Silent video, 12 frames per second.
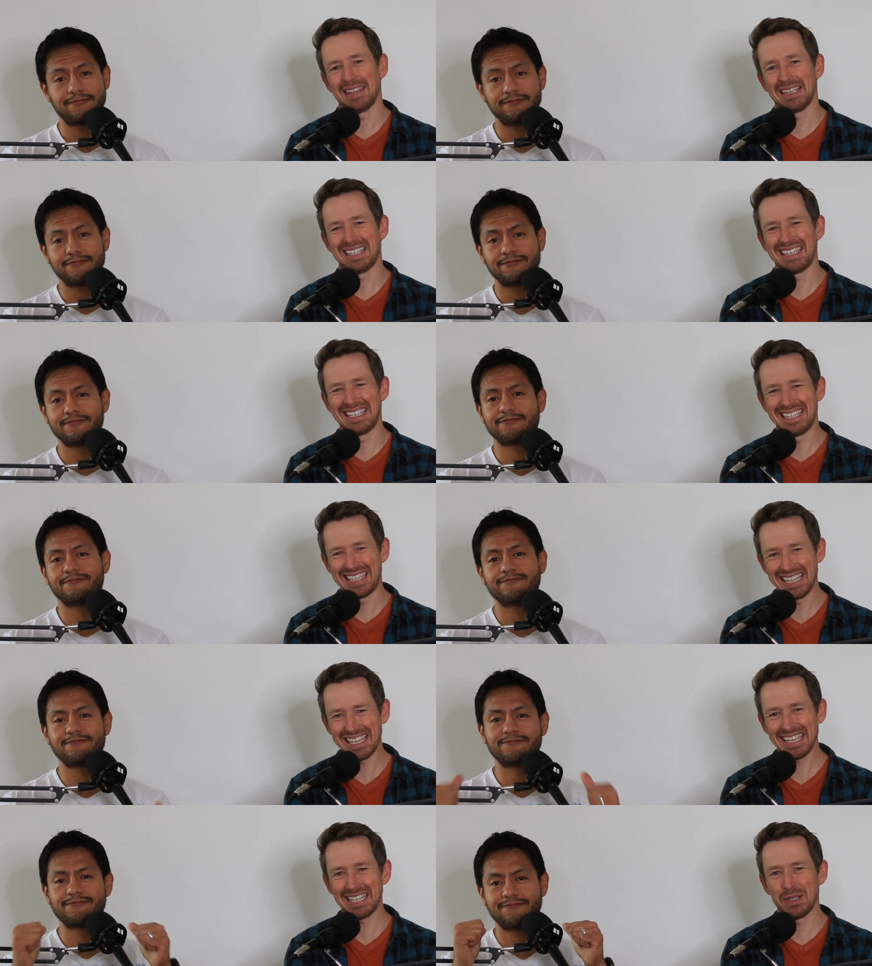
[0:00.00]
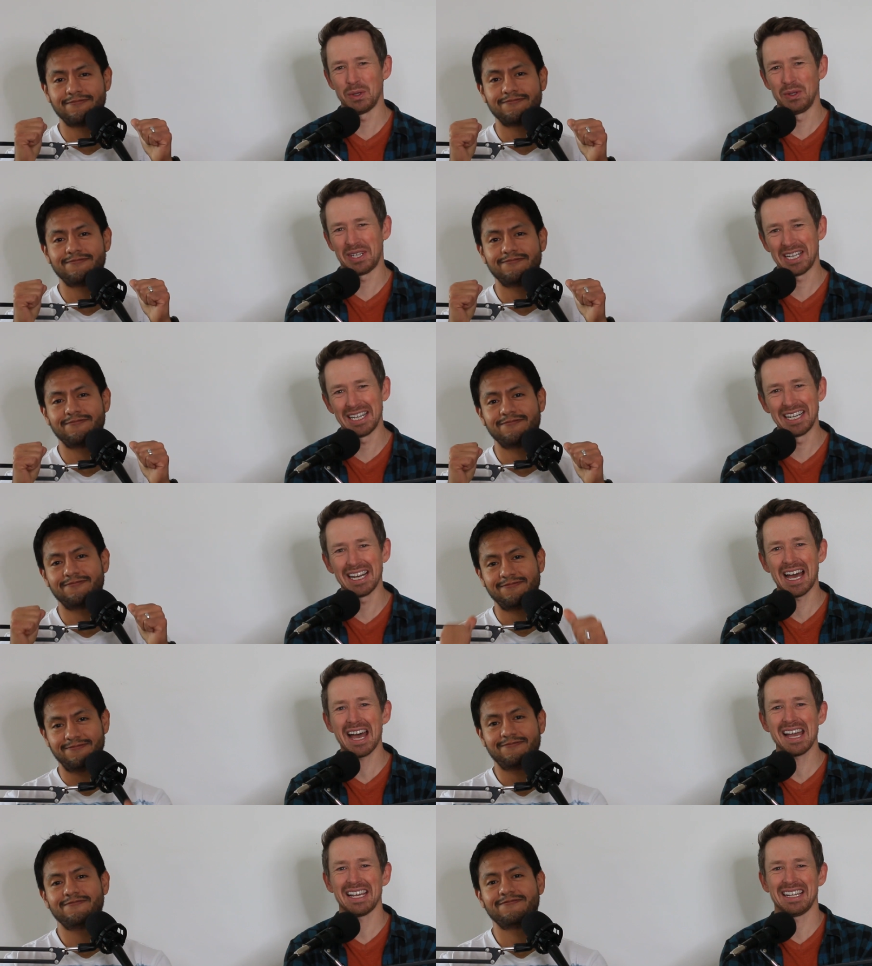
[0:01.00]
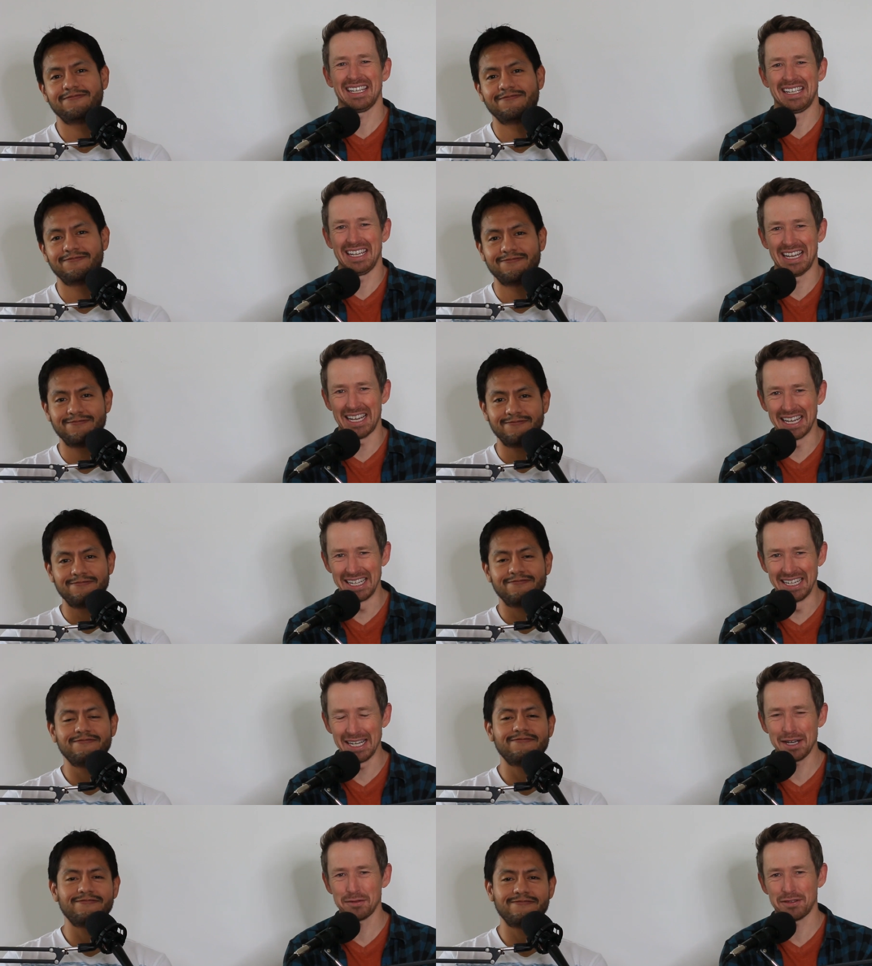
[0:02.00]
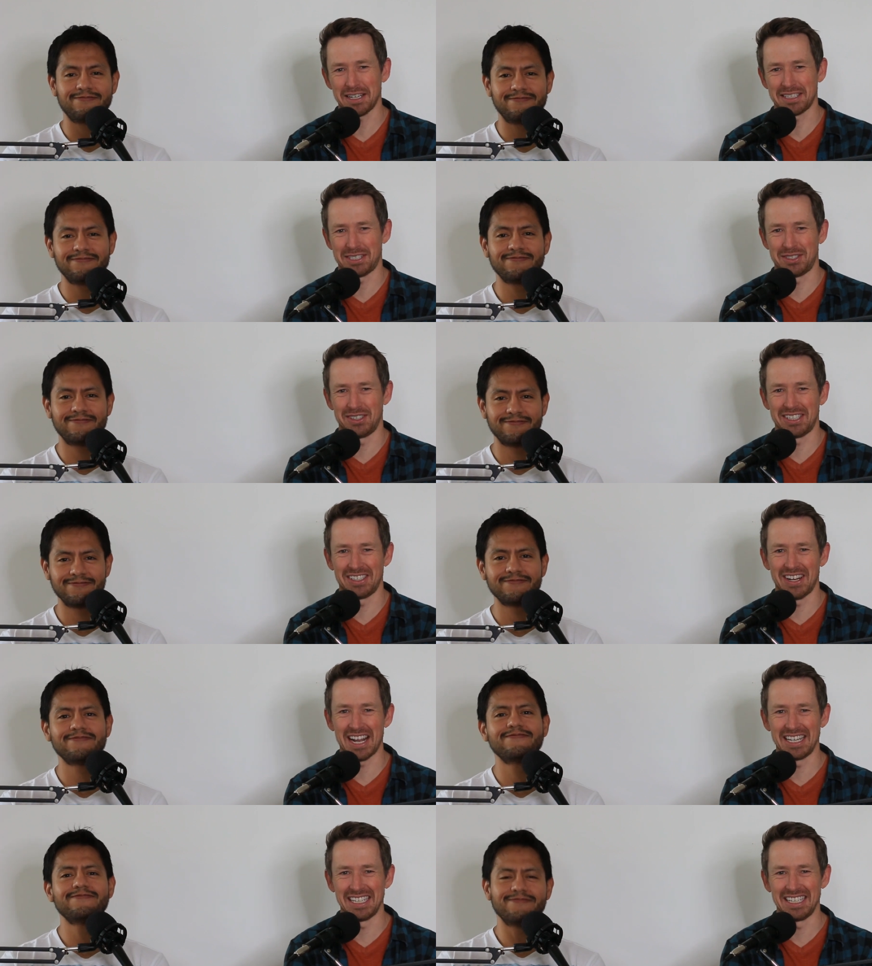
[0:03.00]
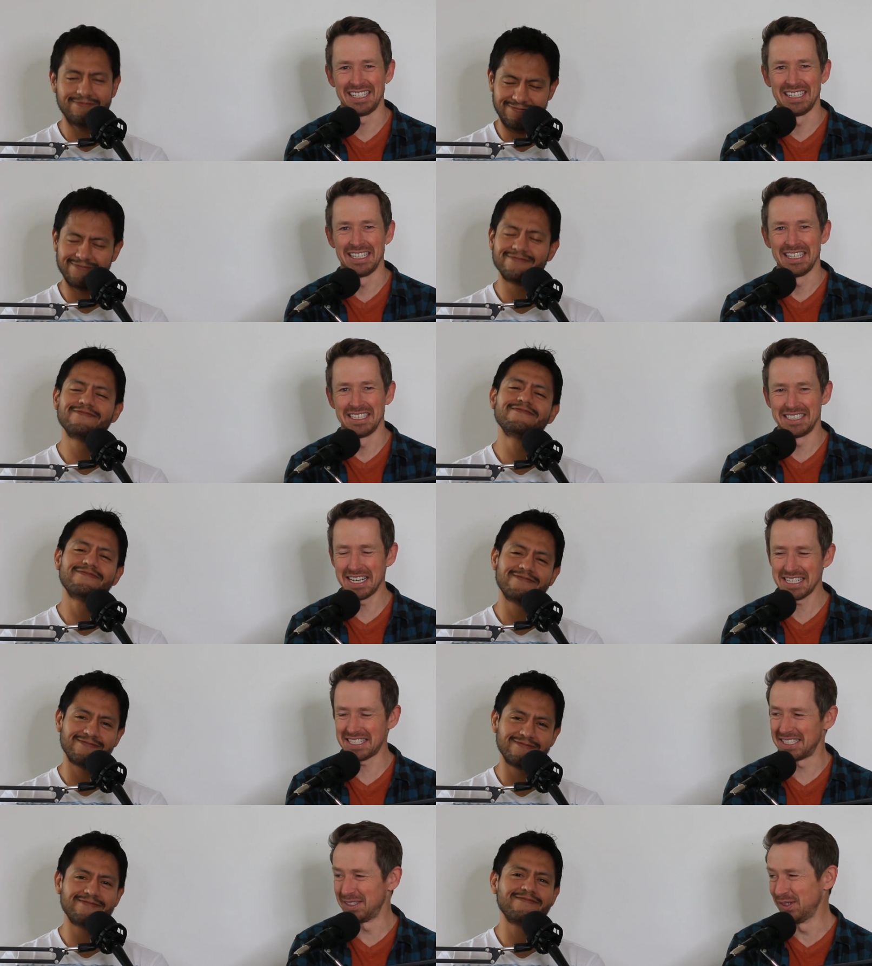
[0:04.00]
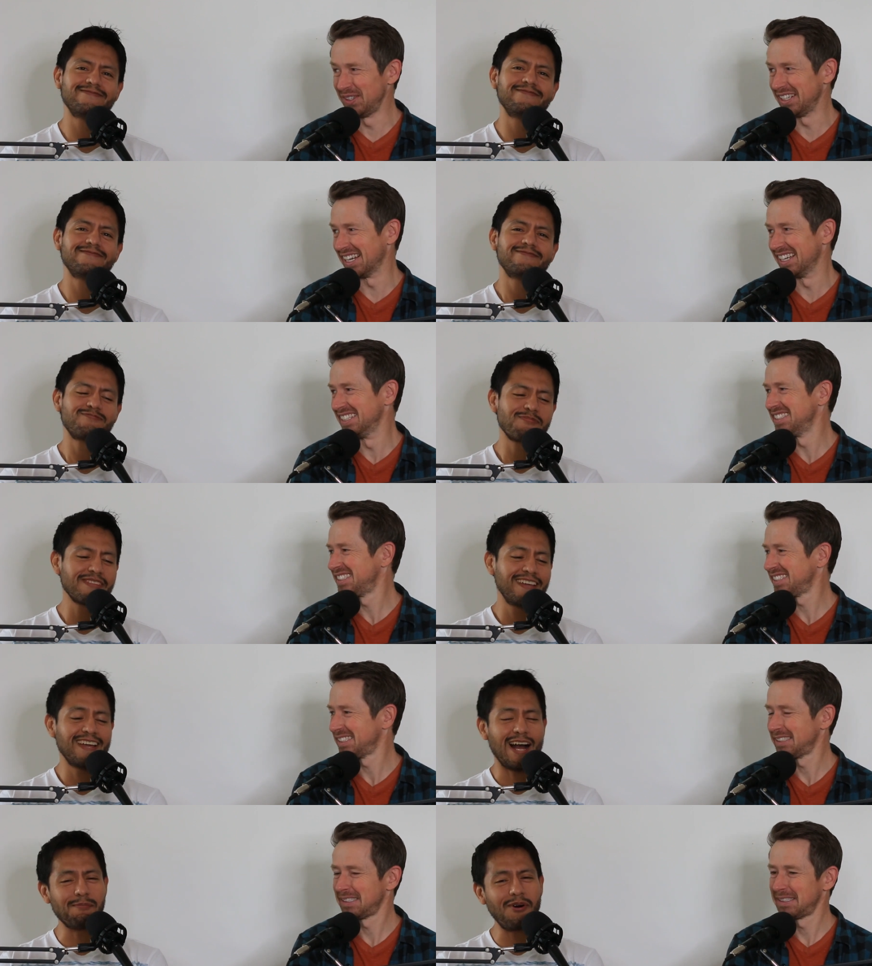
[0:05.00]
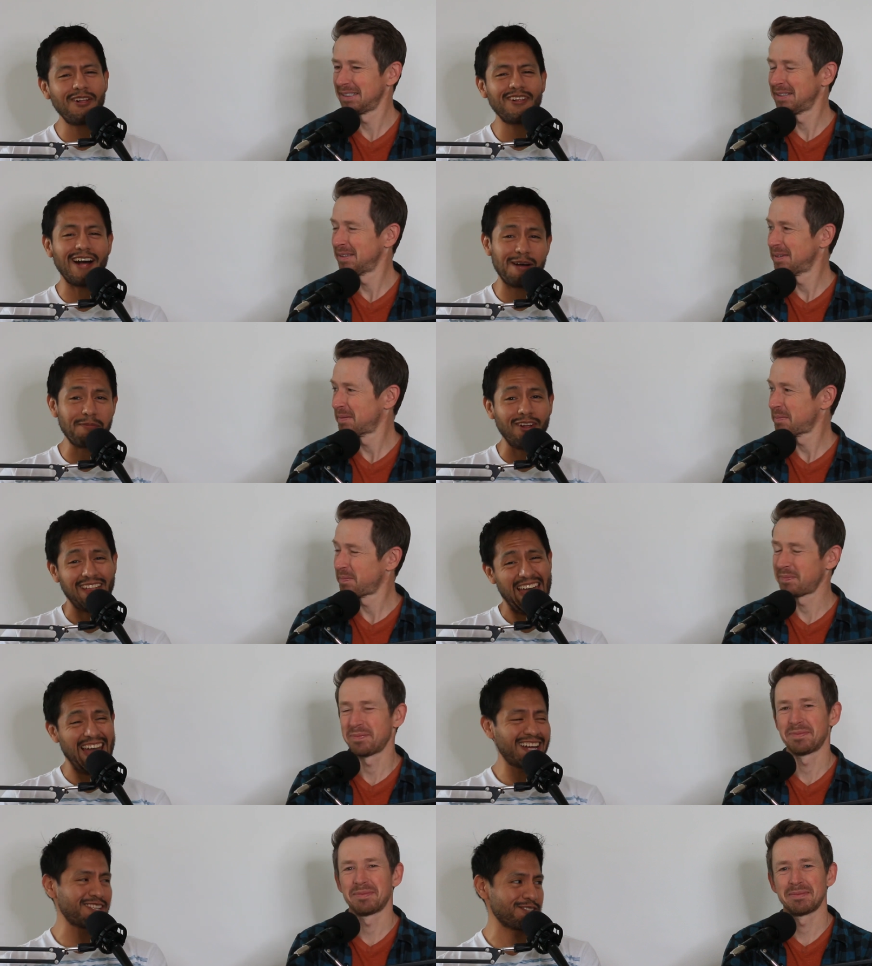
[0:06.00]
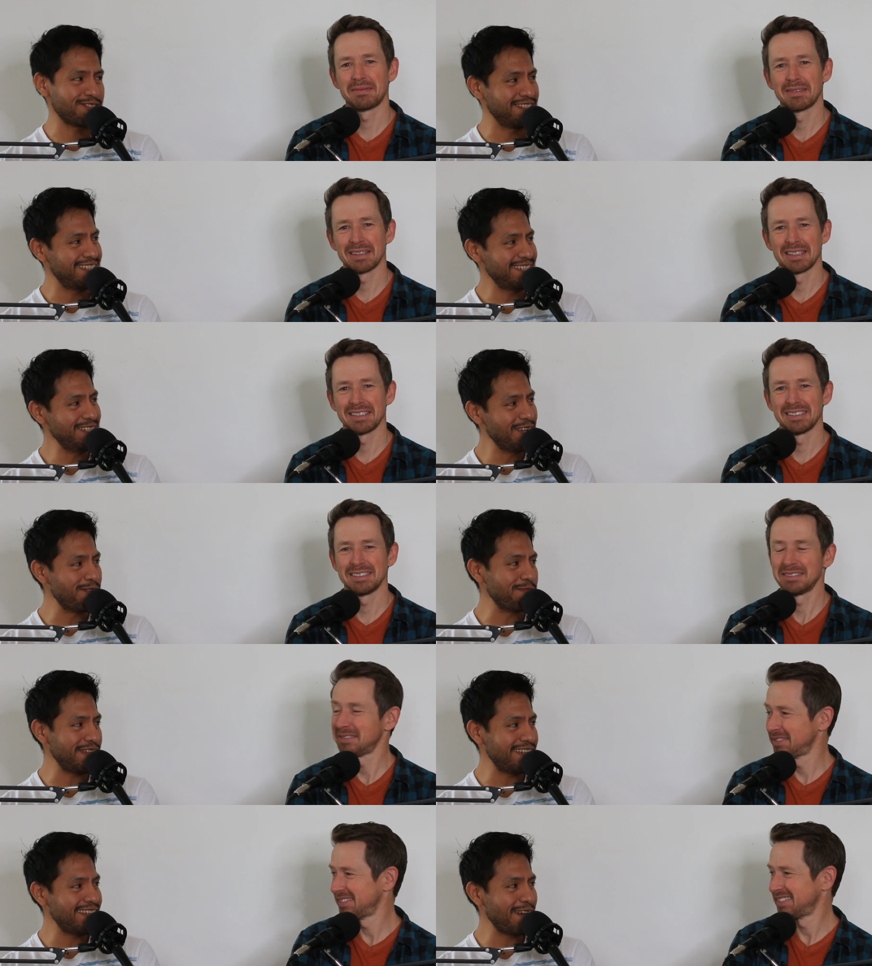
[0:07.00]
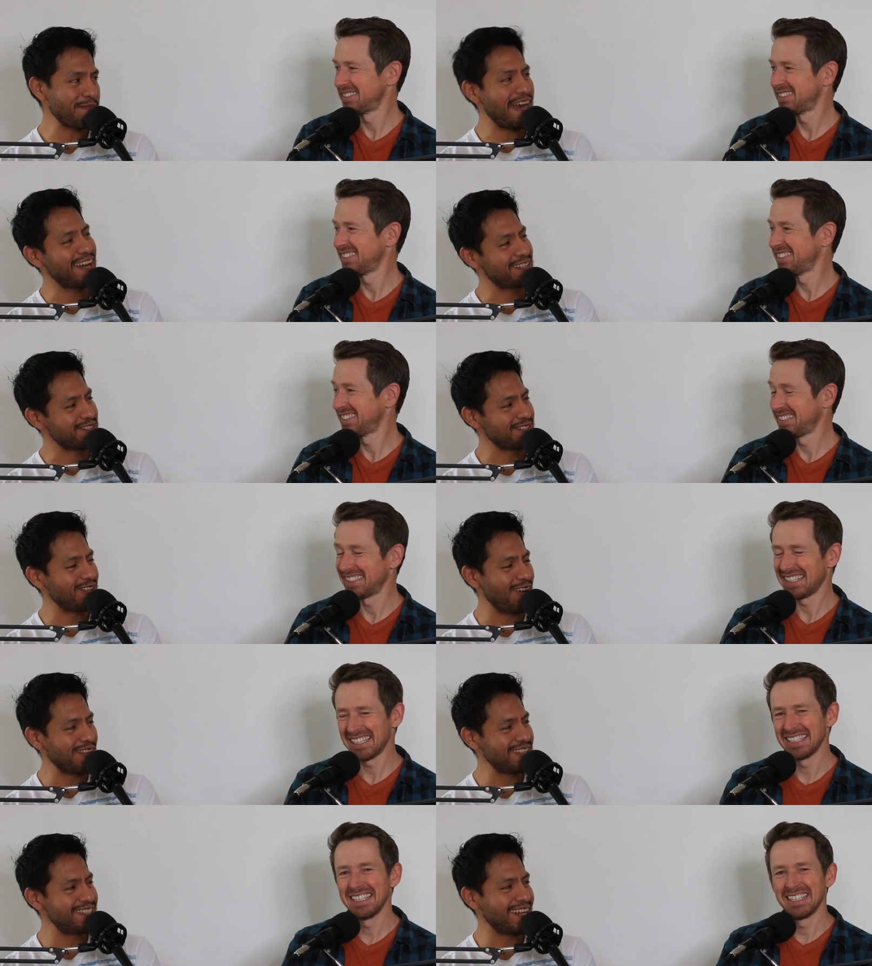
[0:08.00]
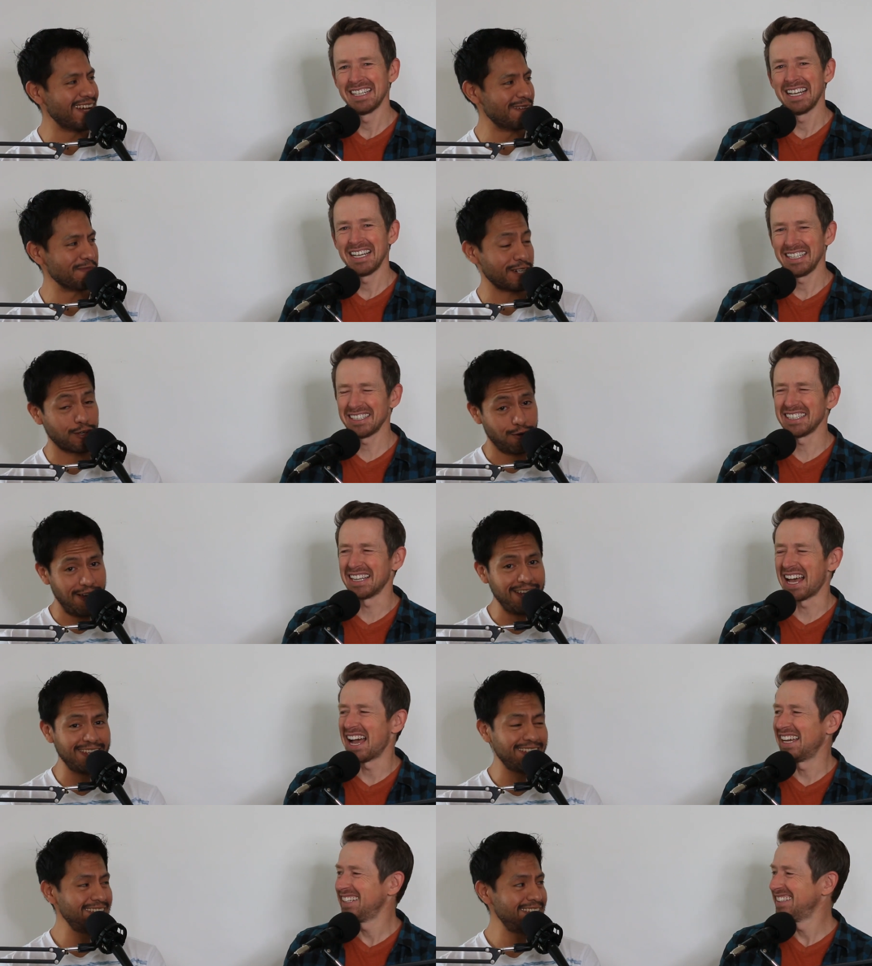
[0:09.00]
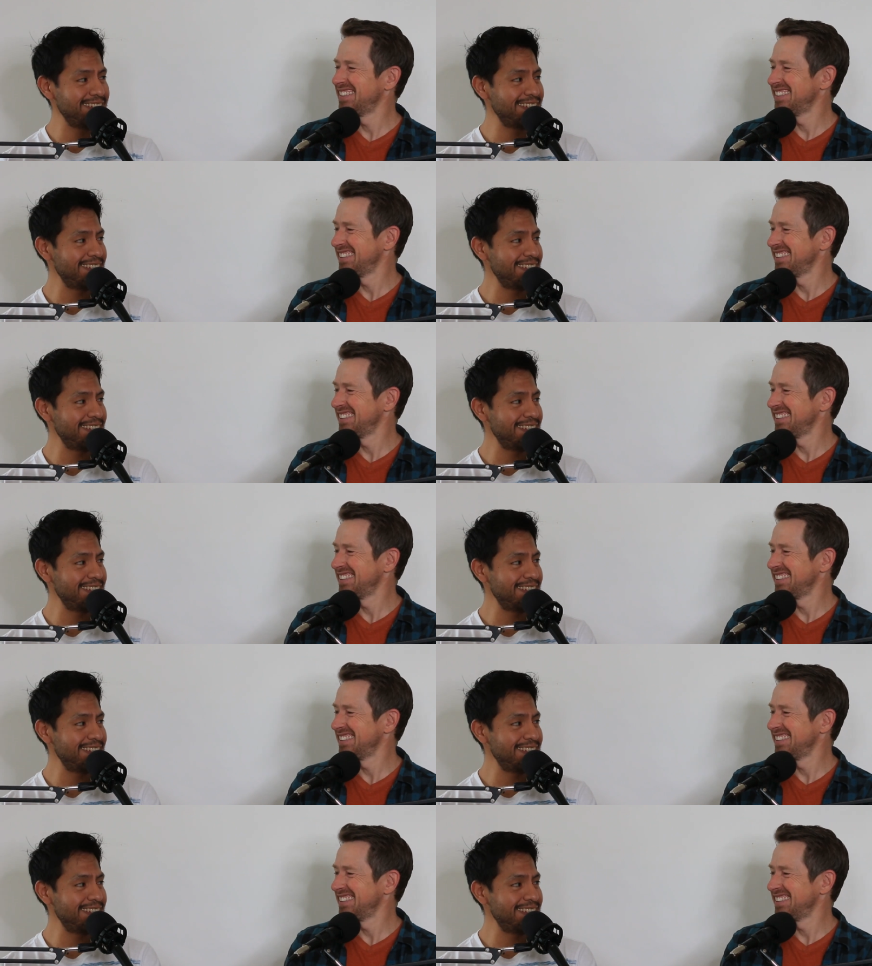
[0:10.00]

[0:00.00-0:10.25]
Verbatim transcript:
Speaker 1: the kid who cannot get enough extra credit, Jheisson Nunez.
Speaker 2: I'm all I'm all extra. You know me. I'm extra all the time. You're credit.